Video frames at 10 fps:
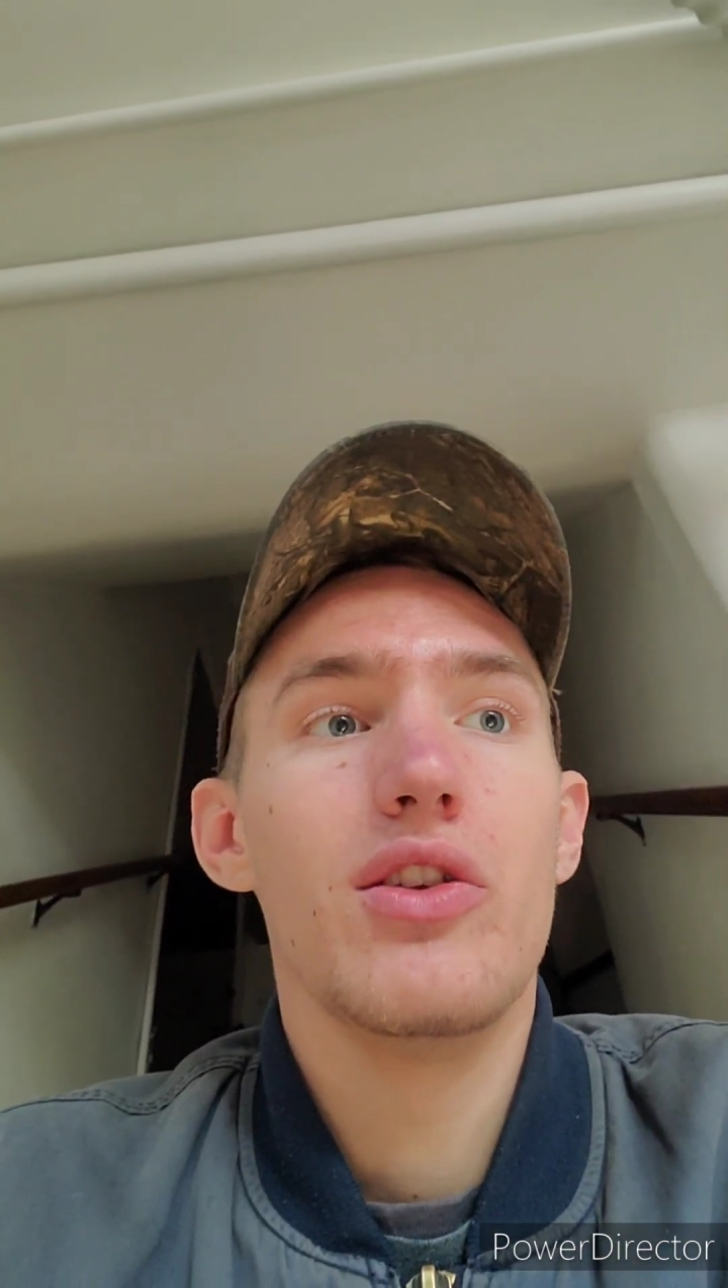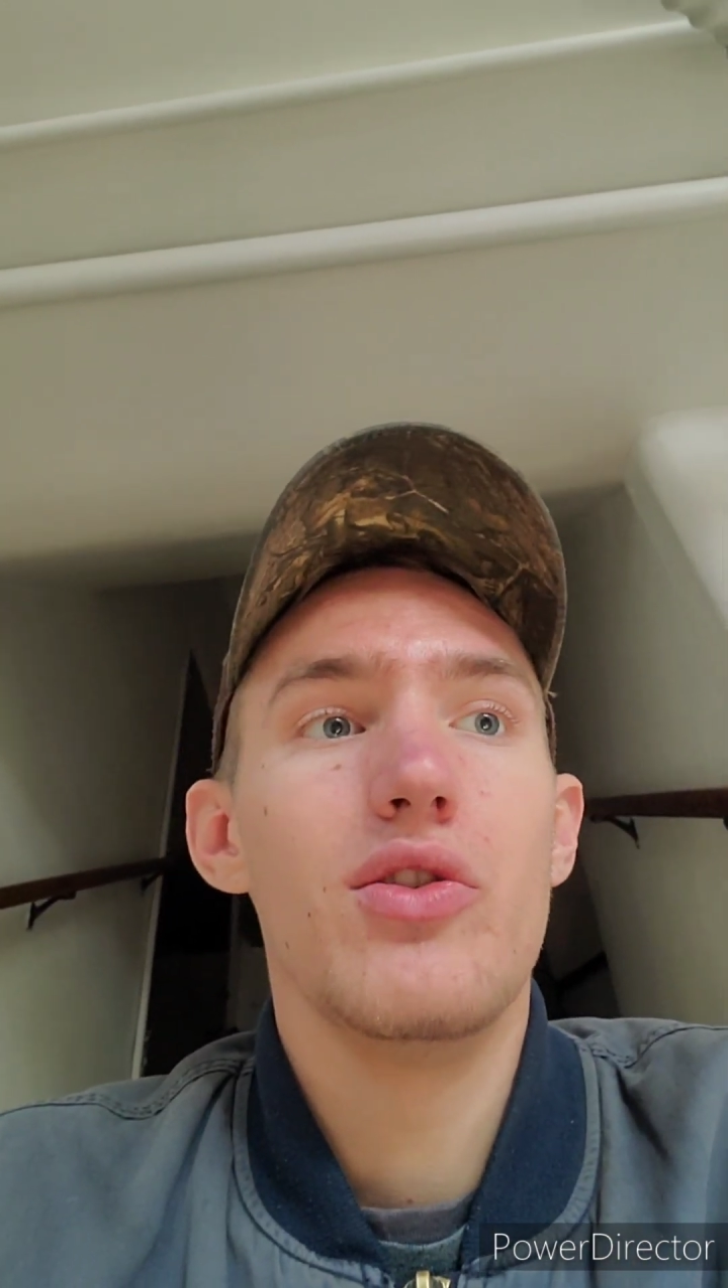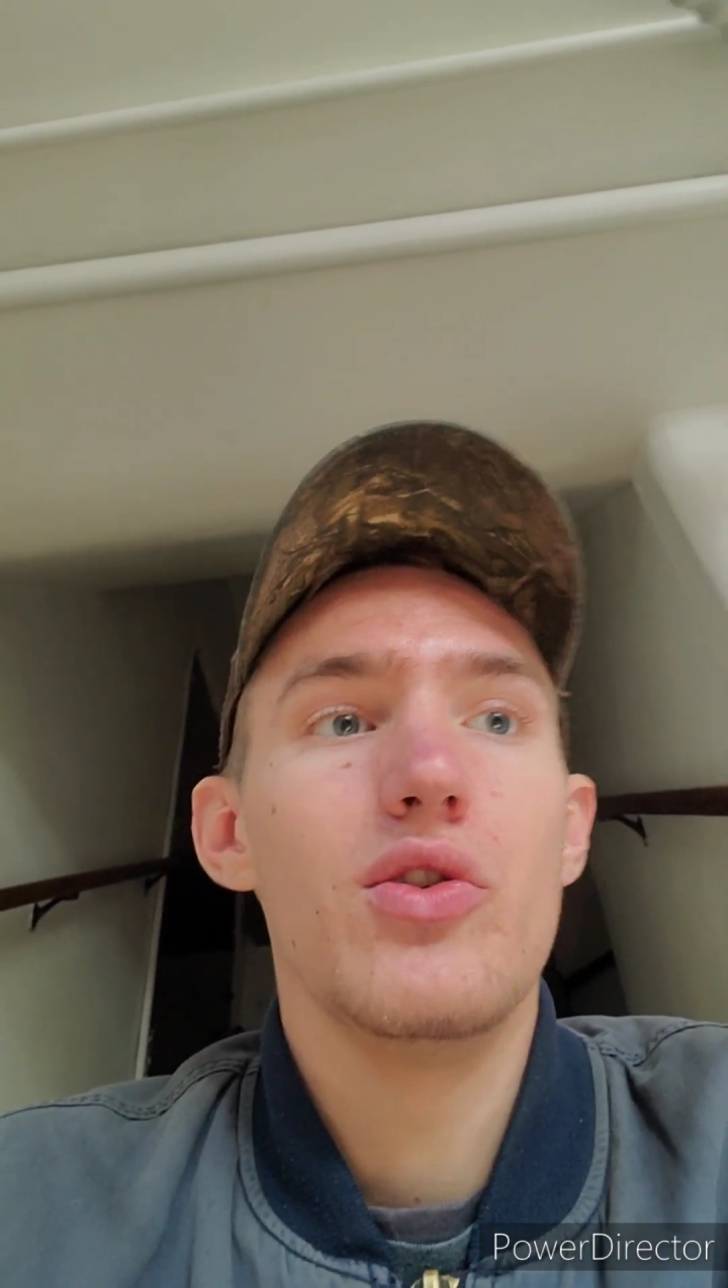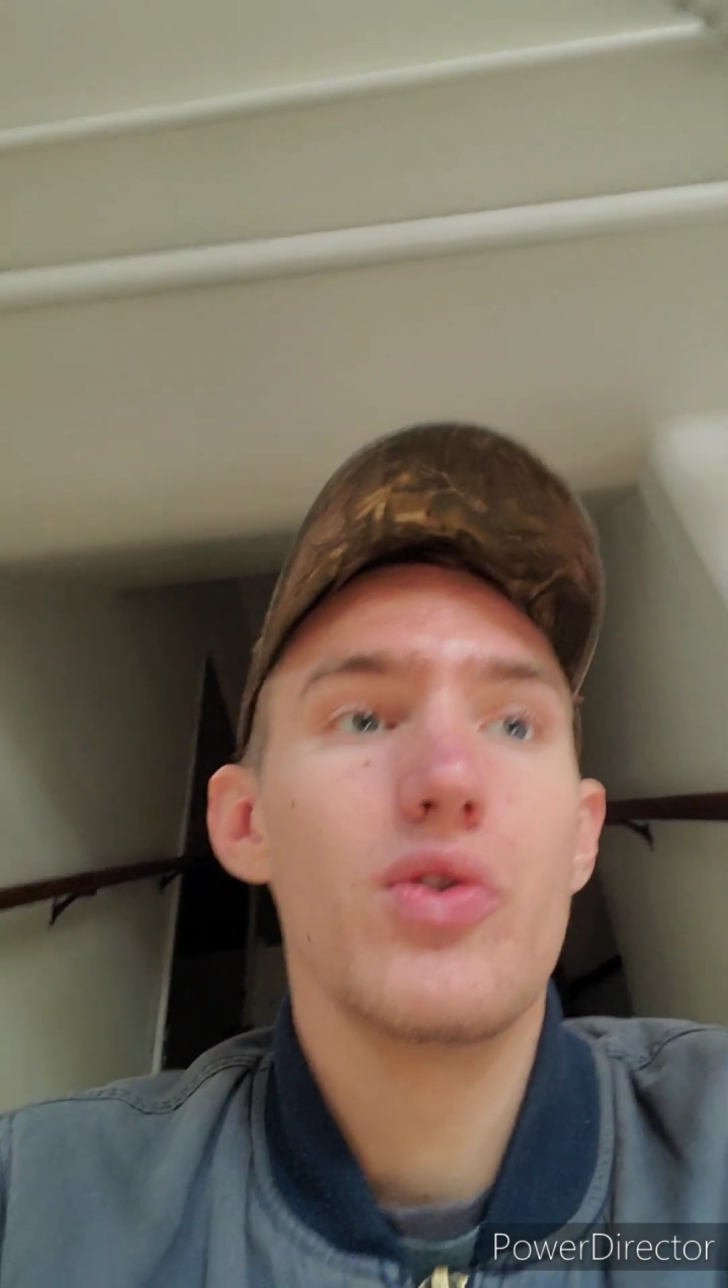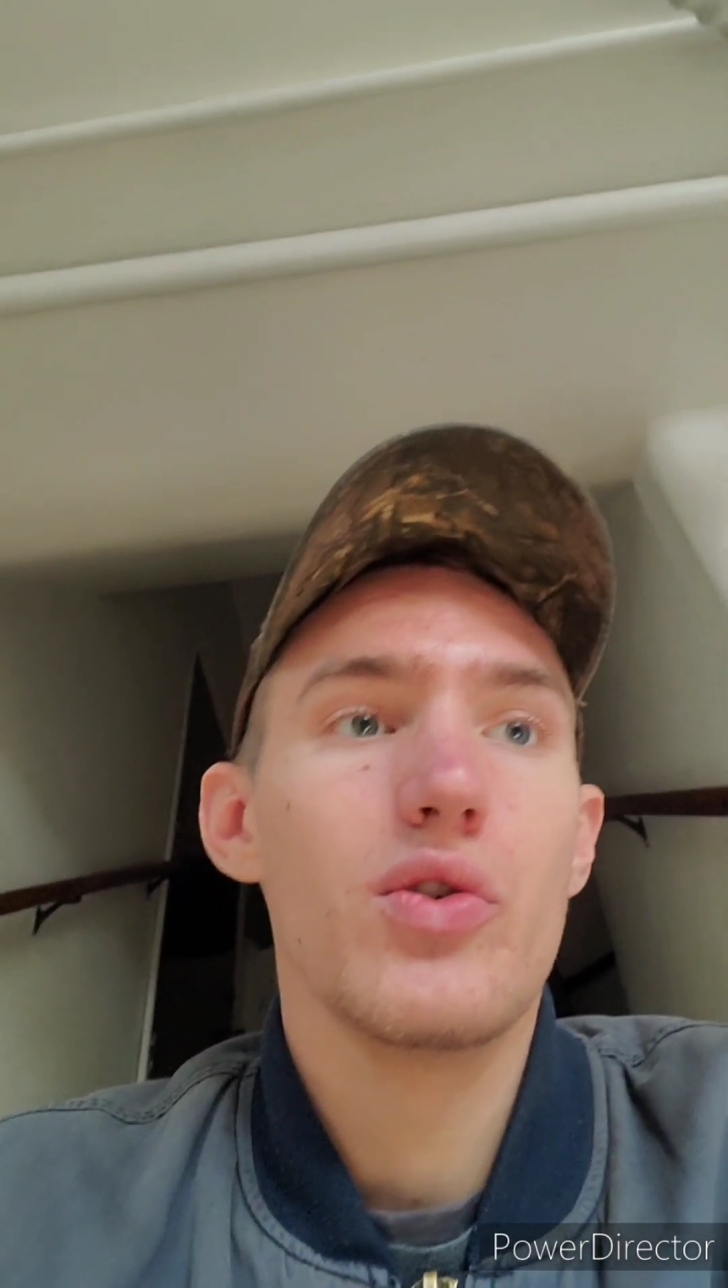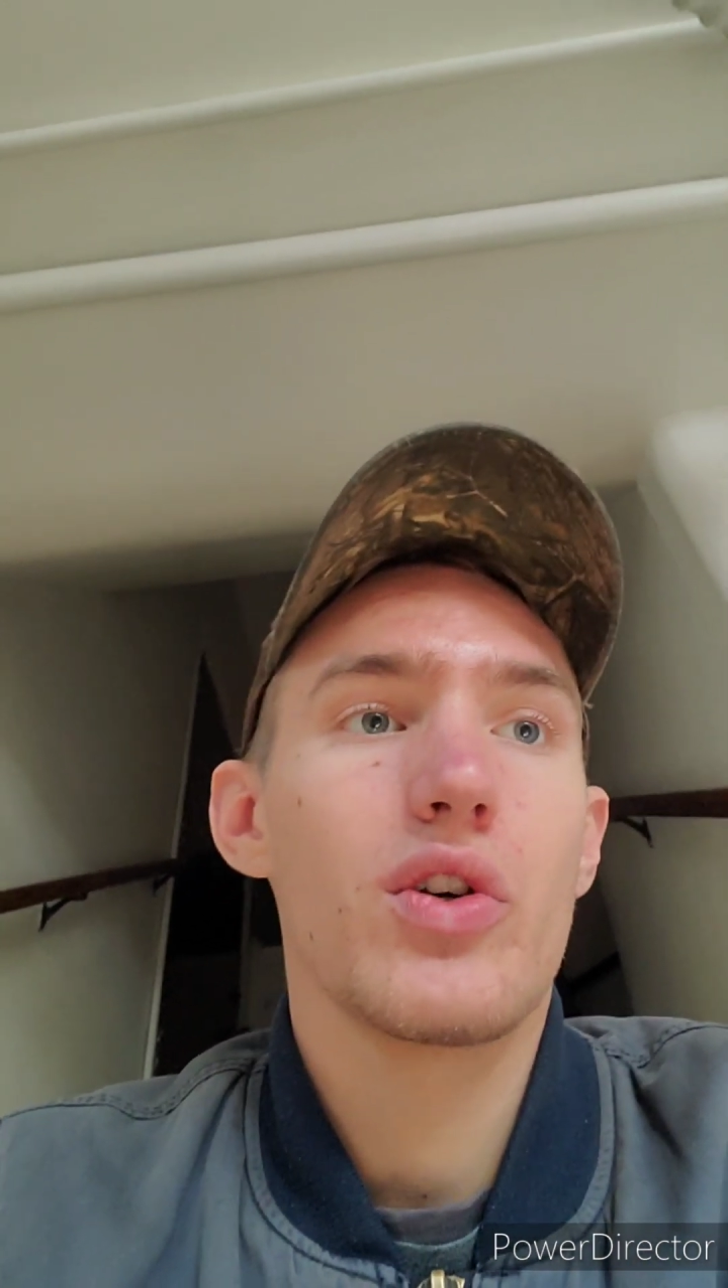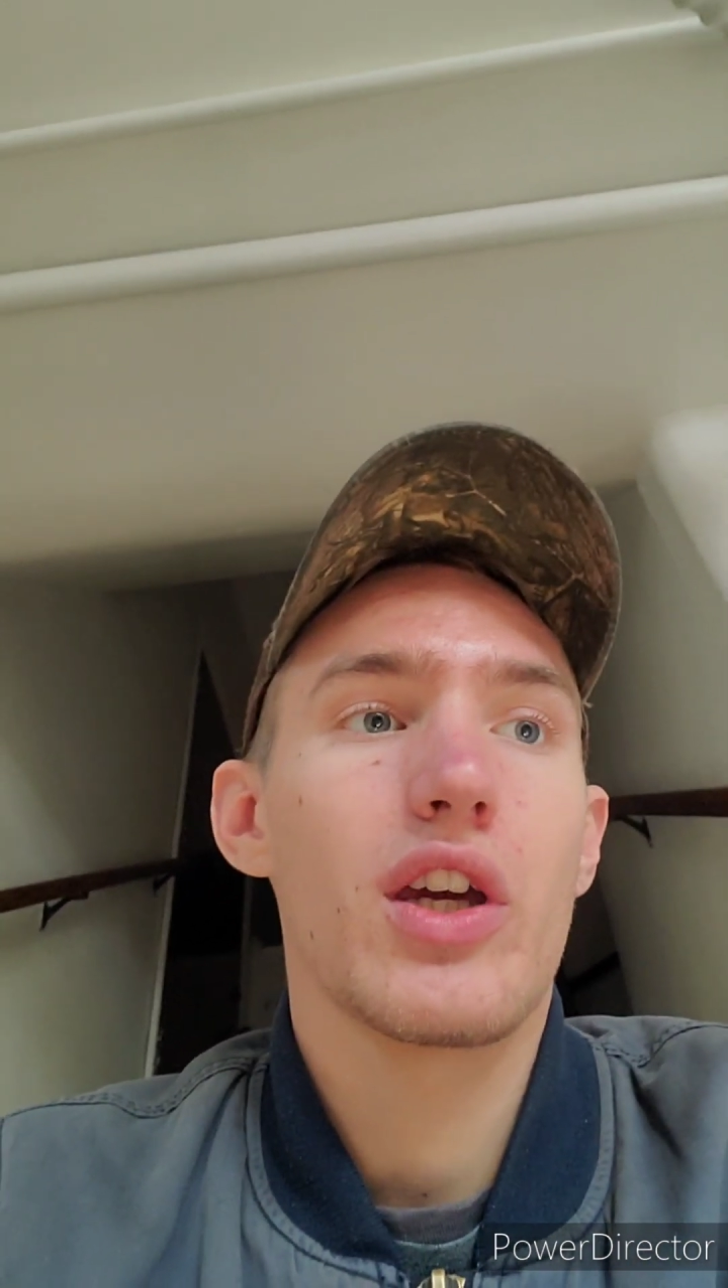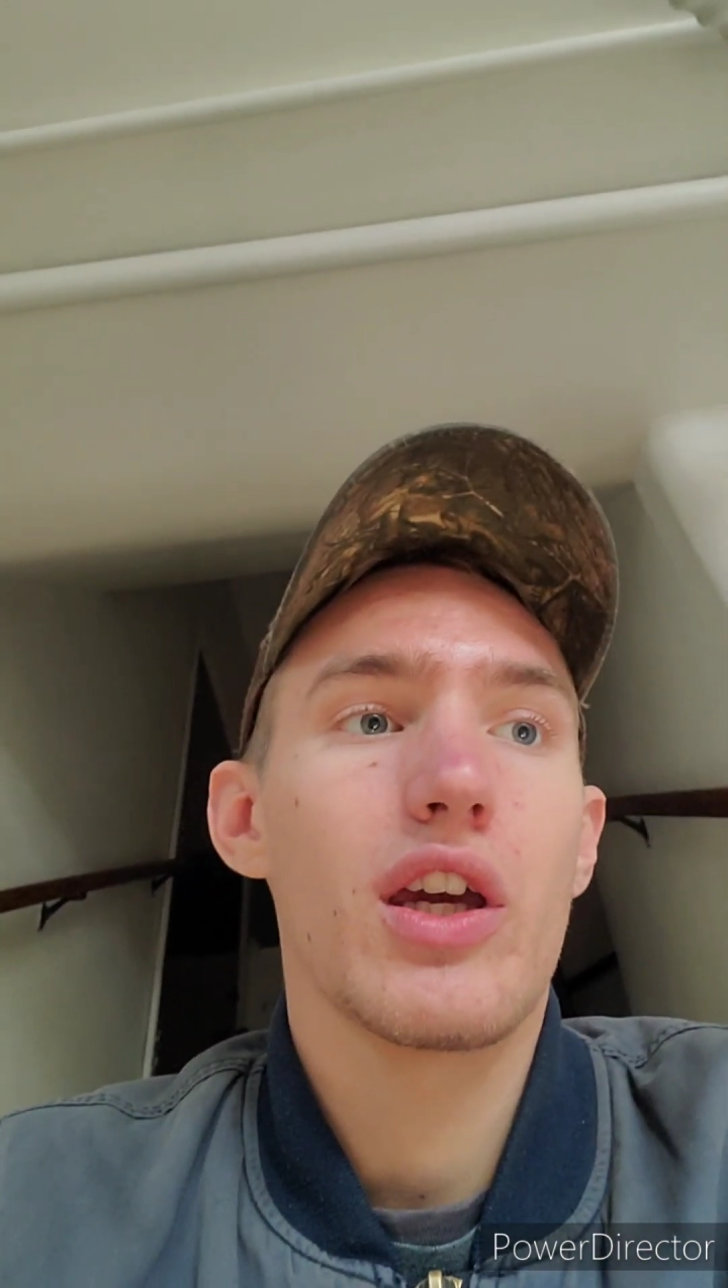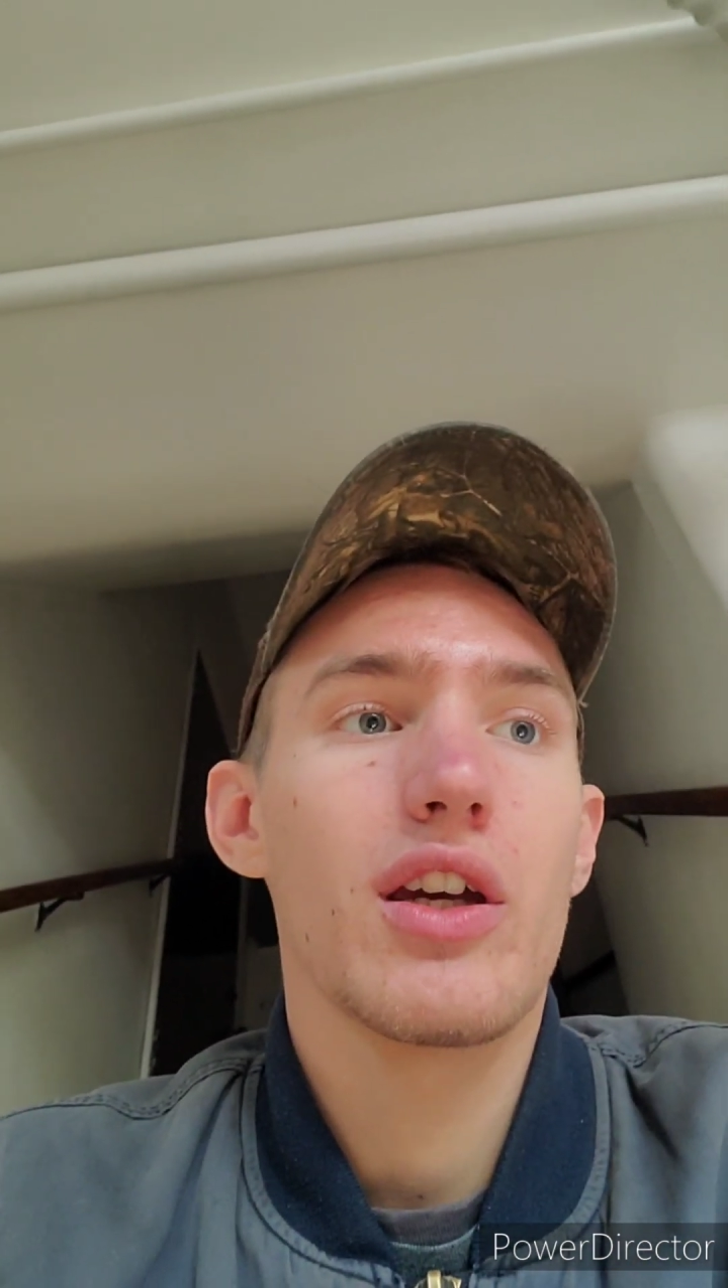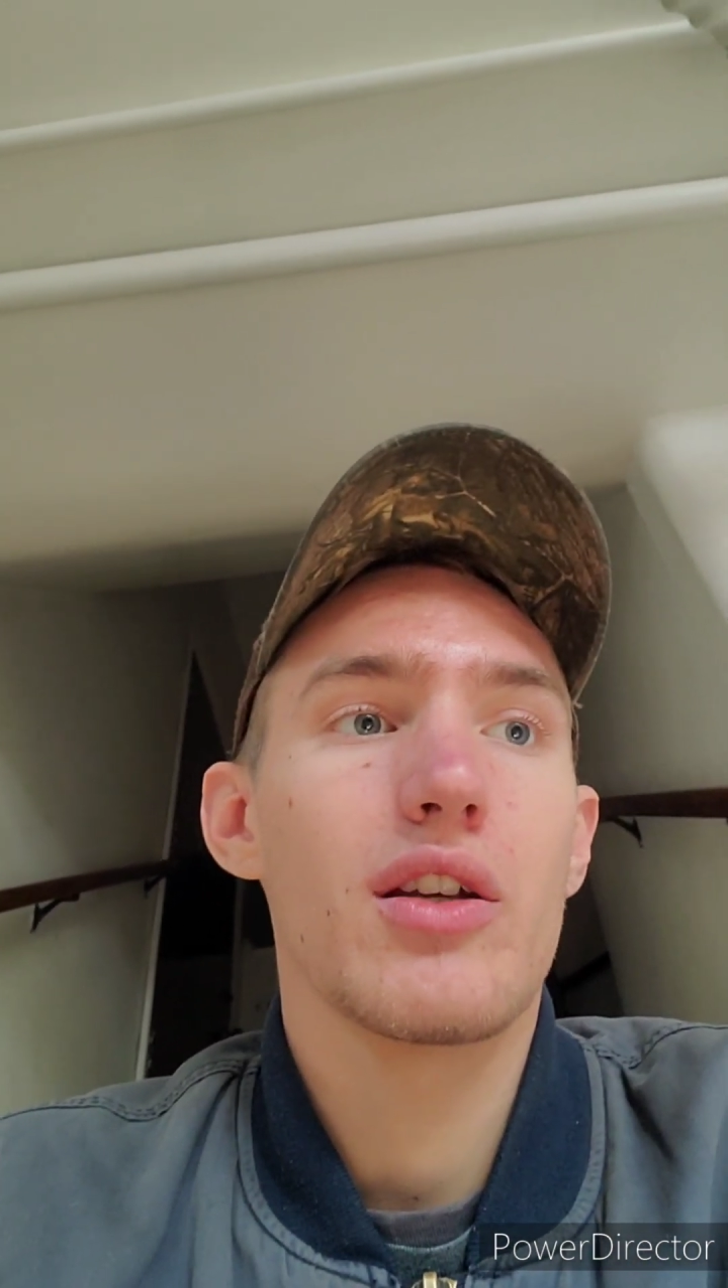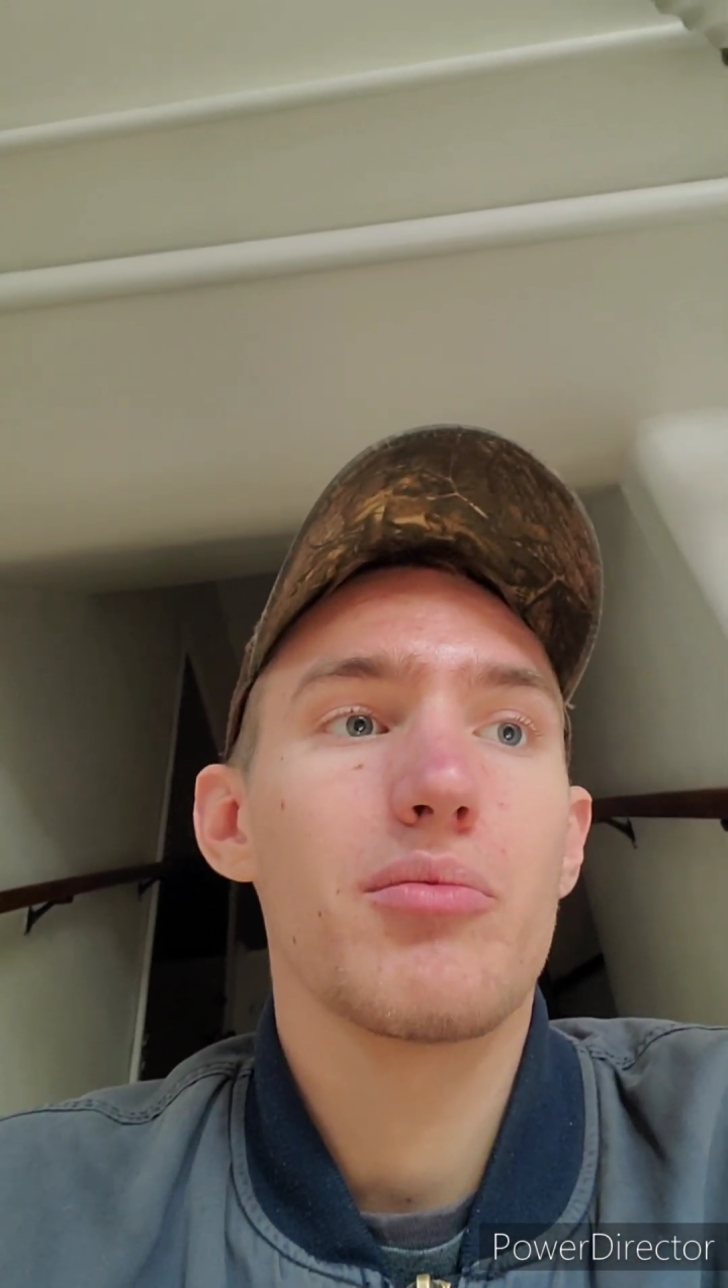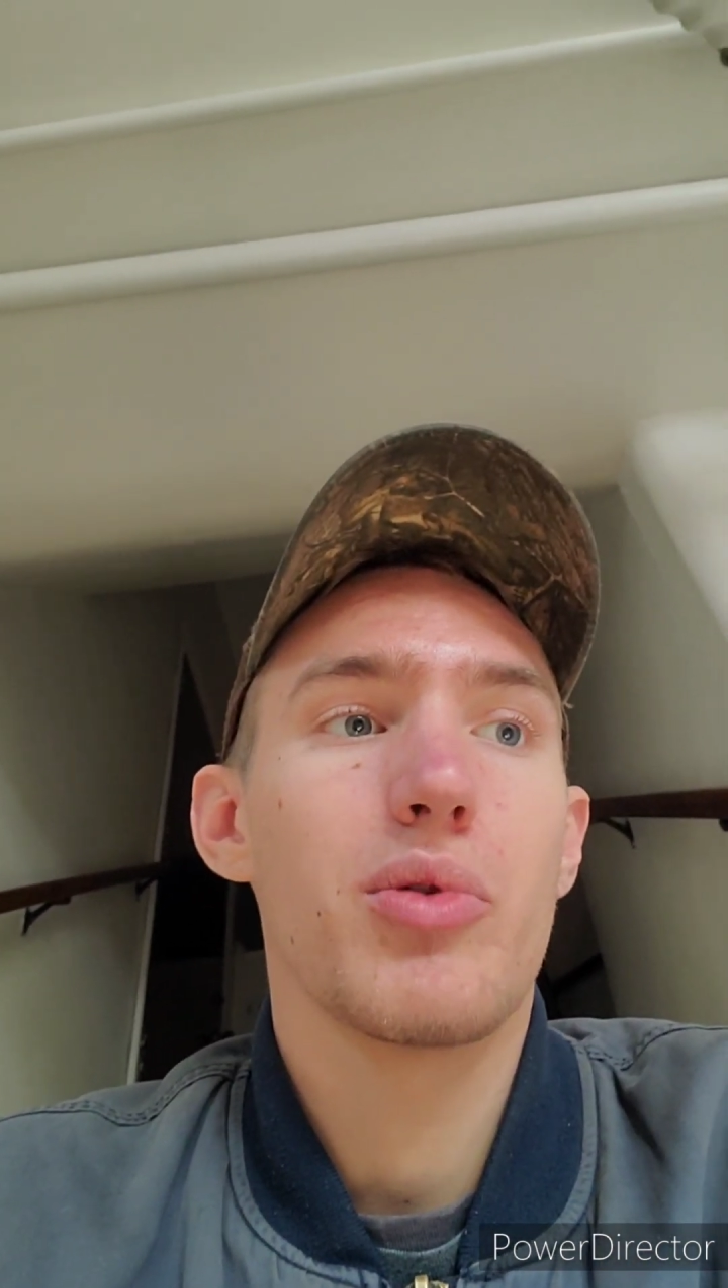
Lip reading: You can